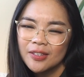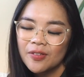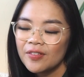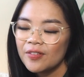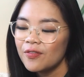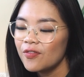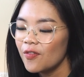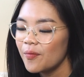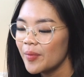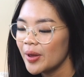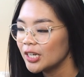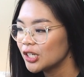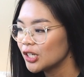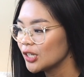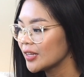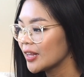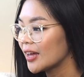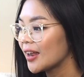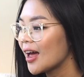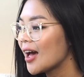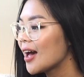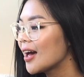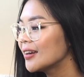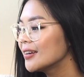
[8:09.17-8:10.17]
of information
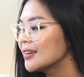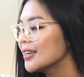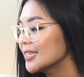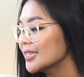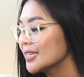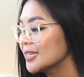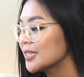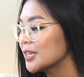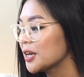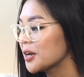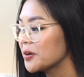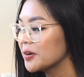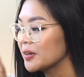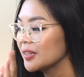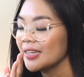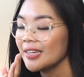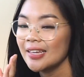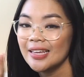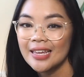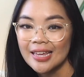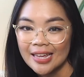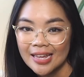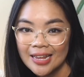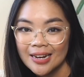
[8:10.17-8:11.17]
that aren't
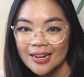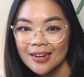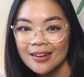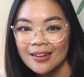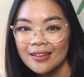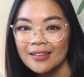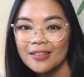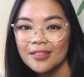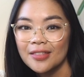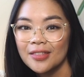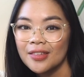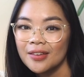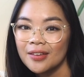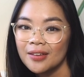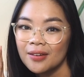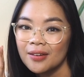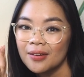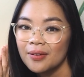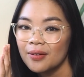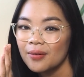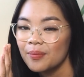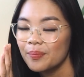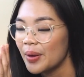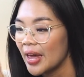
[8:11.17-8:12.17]
necessarily in
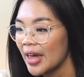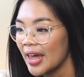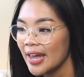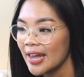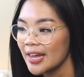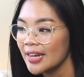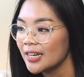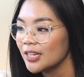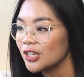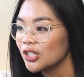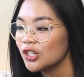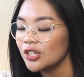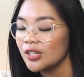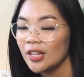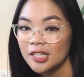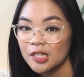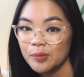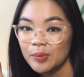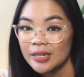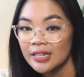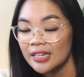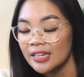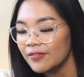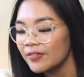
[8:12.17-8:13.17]
the page that's
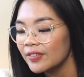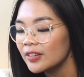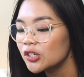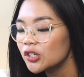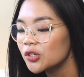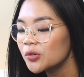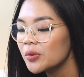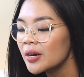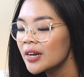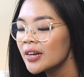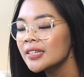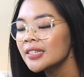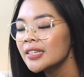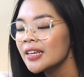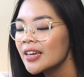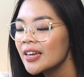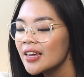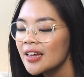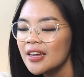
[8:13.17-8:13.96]
been given to us.